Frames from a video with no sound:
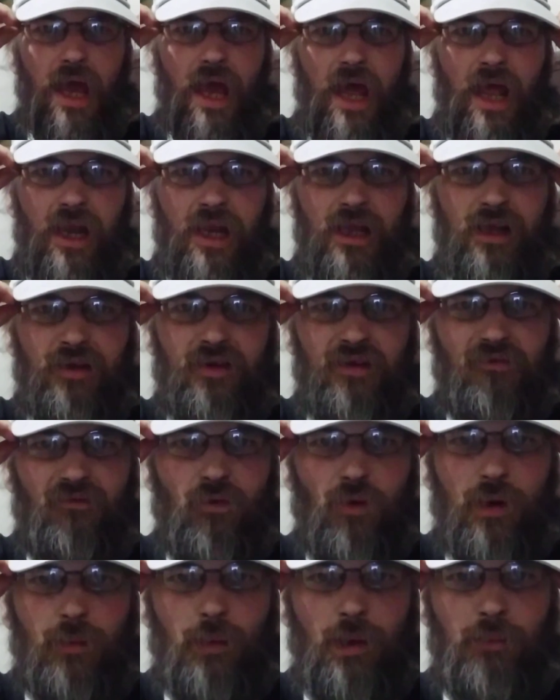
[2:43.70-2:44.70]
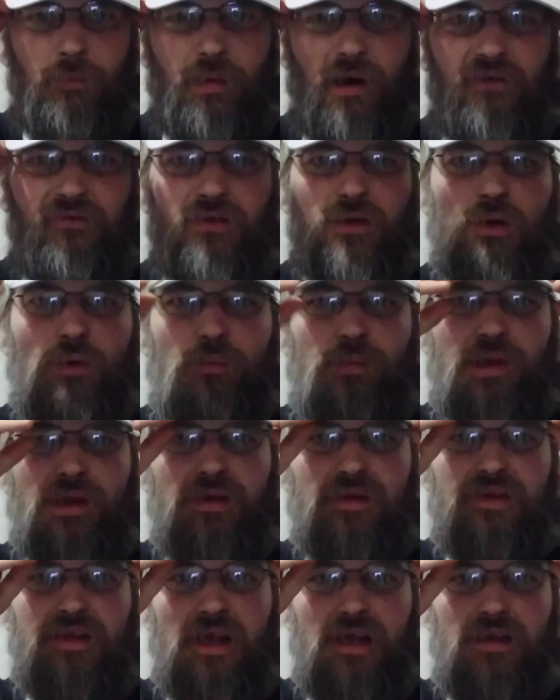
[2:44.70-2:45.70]
and he's a former Buffalo
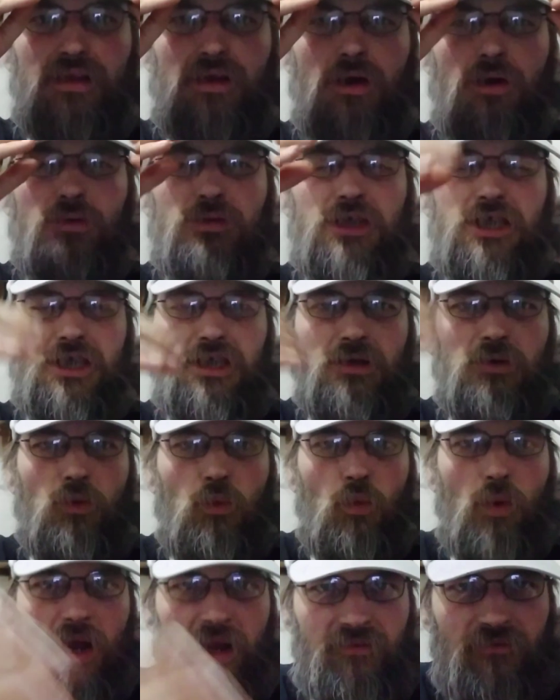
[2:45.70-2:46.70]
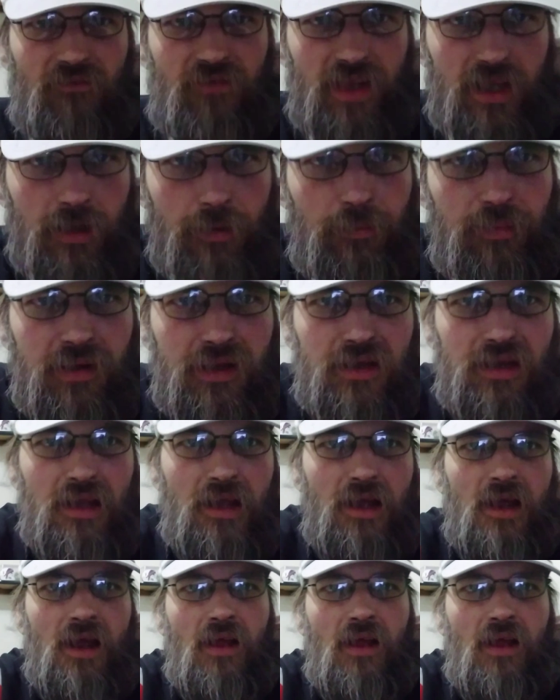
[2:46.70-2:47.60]
Bills head coach, Wade Phillips,